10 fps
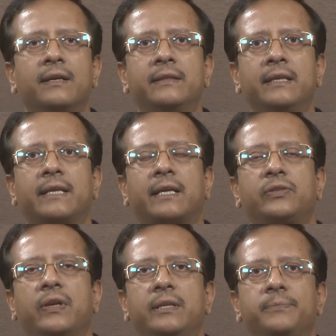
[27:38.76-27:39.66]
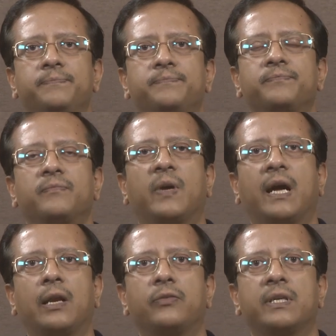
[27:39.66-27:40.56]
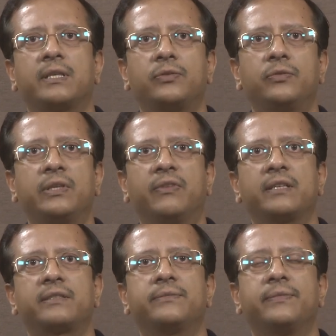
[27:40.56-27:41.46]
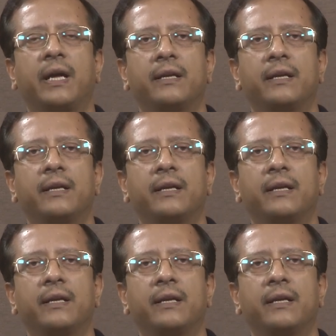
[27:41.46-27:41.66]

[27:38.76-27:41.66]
These actually allows us to reverse